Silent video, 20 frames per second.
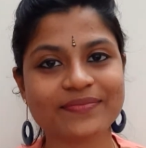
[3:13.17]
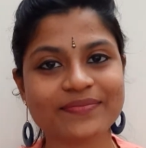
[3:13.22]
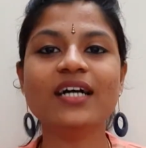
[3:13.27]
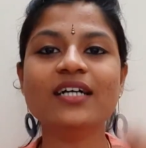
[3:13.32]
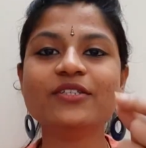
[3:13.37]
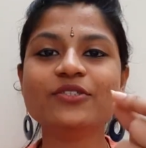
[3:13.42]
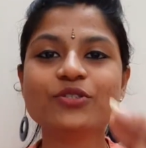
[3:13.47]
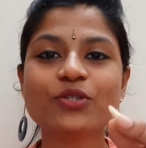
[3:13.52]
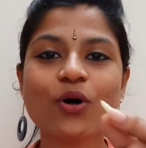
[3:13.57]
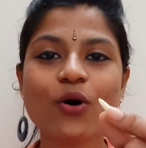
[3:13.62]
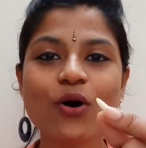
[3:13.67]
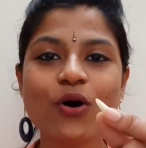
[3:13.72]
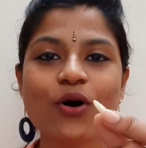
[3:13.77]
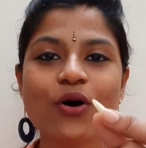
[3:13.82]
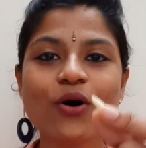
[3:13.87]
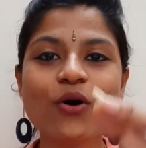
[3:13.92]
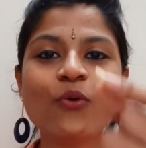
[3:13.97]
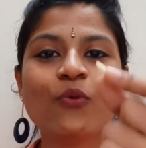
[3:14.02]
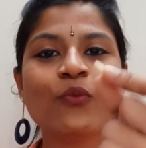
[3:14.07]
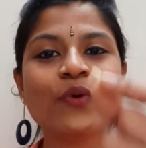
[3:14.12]

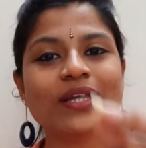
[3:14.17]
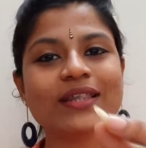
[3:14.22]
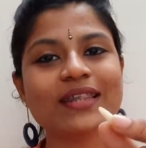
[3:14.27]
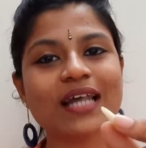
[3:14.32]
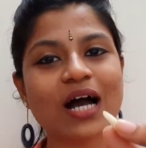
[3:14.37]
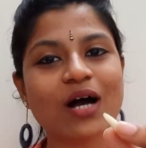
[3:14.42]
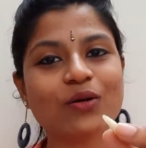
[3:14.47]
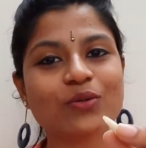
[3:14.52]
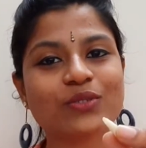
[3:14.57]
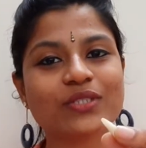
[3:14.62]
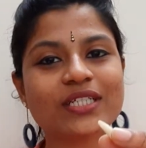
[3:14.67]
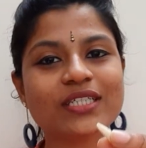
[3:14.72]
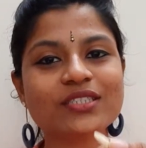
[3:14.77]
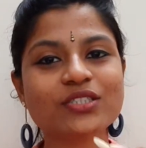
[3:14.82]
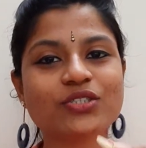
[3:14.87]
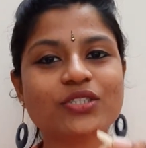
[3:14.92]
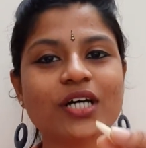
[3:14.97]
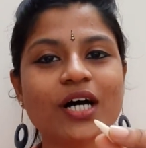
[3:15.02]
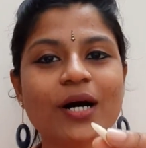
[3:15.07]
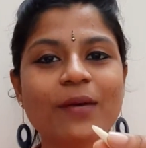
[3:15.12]
So without
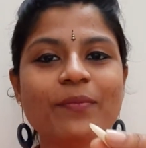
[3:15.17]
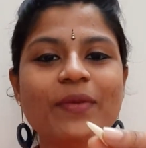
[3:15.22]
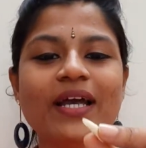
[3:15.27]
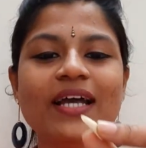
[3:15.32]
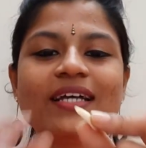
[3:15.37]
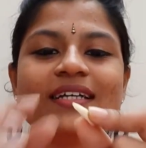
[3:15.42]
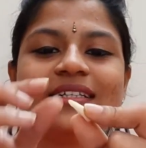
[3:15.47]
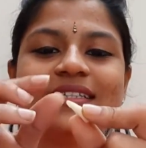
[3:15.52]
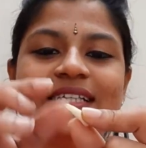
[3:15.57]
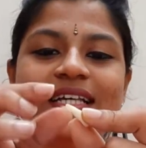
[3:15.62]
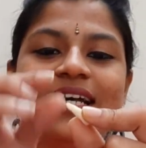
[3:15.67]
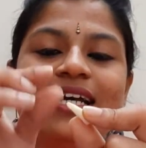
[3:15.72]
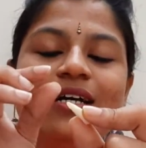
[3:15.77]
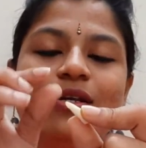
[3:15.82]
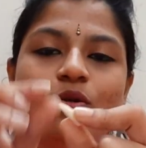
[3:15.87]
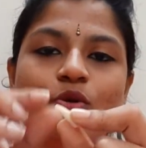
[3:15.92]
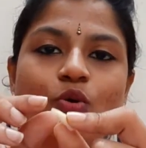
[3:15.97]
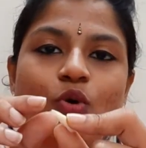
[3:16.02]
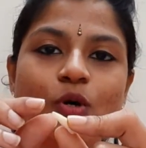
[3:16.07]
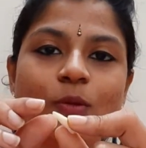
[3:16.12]
disturbing the
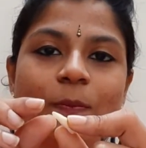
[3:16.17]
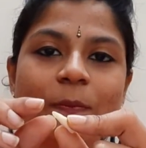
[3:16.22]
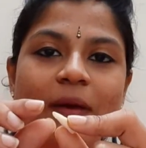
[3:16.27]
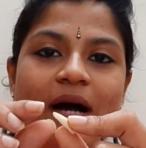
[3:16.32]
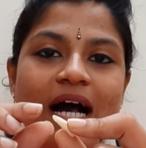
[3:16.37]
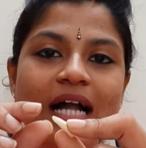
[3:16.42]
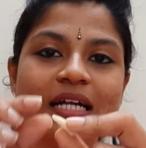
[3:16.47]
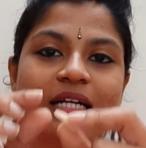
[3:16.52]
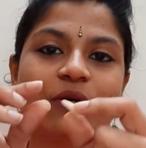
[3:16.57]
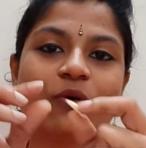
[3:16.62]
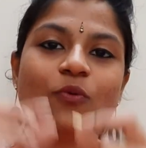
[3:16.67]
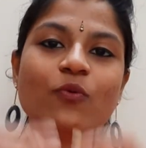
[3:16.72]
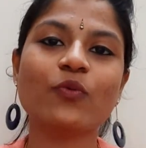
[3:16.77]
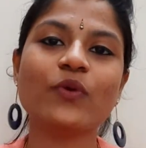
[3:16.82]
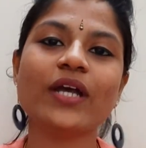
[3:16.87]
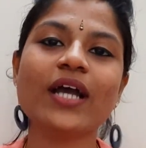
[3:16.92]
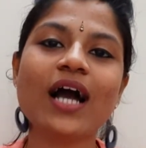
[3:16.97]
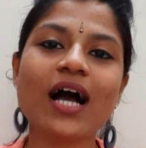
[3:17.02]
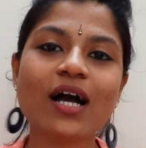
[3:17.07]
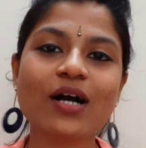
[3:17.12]
root part,
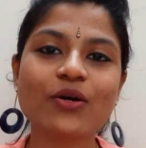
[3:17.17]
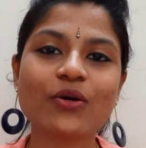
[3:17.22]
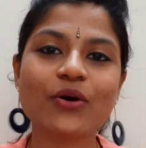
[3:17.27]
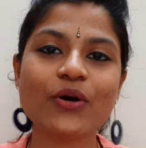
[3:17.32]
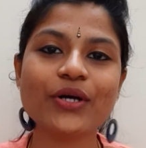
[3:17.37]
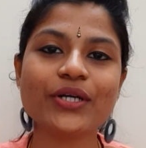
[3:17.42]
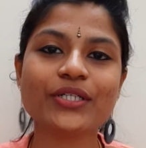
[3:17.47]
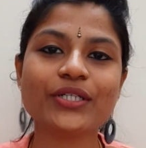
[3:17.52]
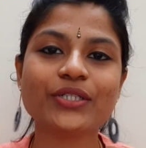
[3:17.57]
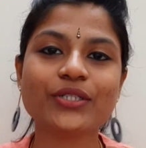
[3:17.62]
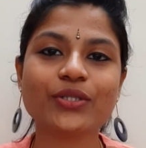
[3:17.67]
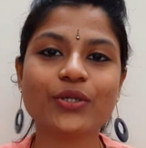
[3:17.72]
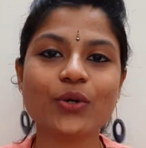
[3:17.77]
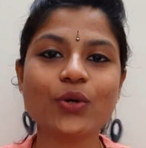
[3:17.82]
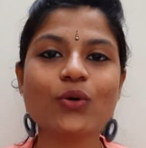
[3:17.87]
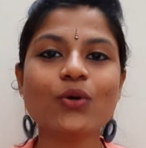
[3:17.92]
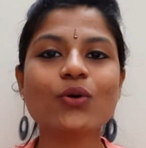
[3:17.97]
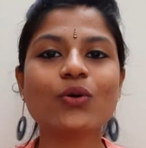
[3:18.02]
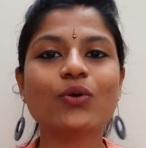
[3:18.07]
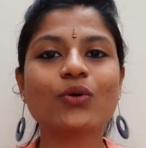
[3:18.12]
we are going
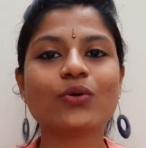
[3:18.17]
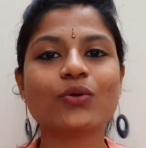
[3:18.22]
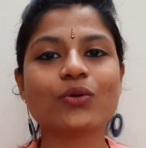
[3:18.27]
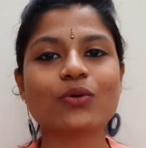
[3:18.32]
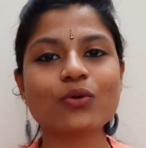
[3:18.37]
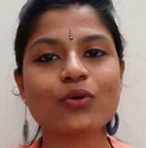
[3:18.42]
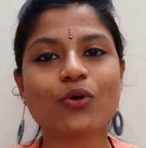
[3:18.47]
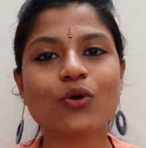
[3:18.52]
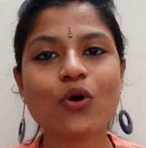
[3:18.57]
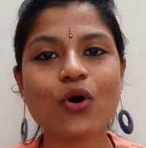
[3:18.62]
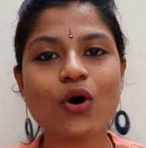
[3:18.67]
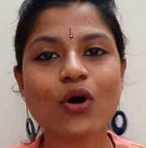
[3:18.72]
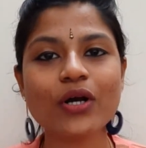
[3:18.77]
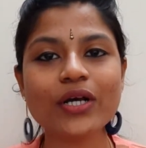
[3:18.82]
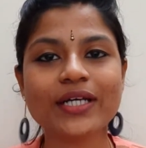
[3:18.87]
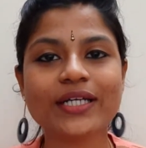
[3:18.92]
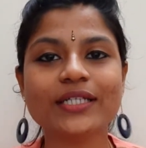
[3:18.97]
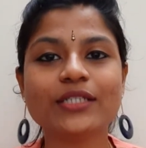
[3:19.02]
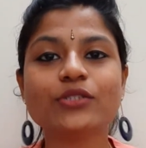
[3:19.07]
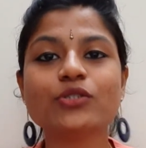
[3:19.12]
to go
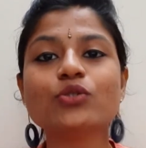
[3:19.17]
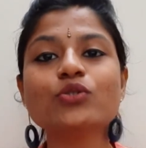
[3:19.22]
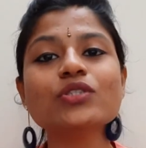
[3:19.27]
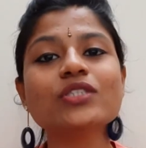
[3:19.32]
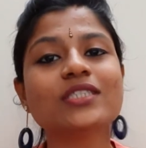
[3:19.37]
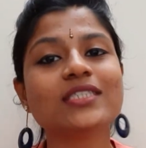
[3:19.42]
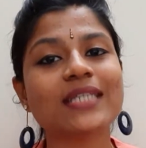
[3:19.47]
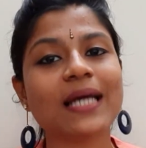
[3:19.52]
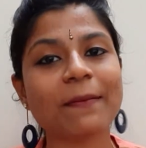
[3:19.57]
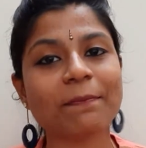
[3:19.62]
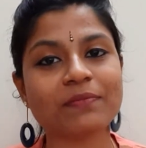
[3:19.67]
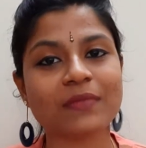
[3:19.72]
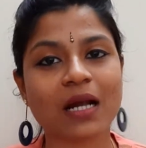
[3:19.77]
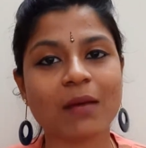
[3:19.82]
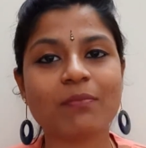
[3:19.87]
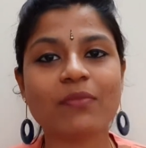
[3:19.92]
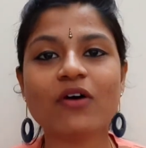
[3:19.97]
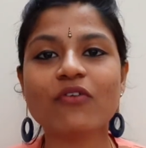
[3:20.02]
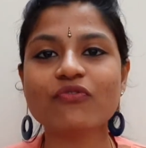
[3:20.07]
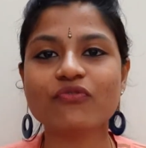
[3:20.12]
into step
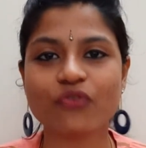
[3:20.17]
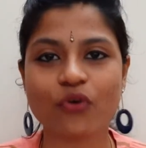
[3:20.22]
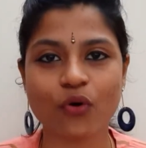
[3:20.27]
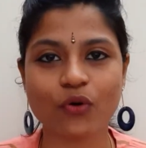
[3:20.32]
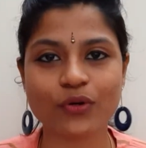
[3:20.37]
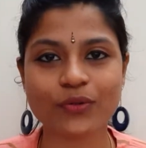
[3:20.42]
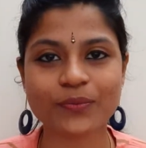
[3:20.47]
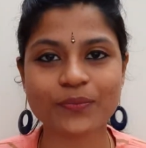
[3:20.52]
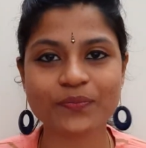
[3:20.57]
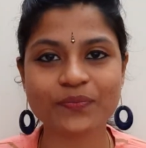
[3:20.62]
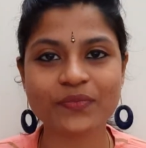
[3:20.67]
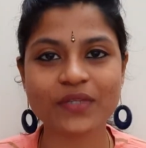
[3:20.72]
number 4.